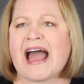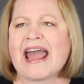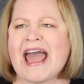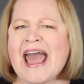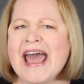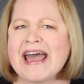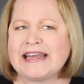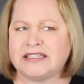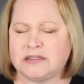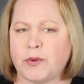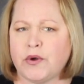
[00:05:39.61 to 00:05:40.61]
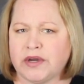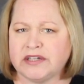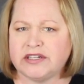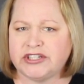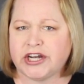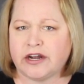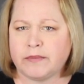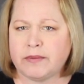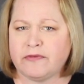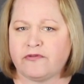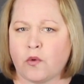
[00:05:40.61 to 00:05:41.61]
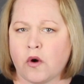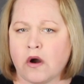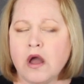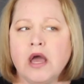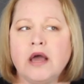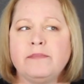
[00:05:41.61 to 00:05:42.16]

I had spoken to Jeremy before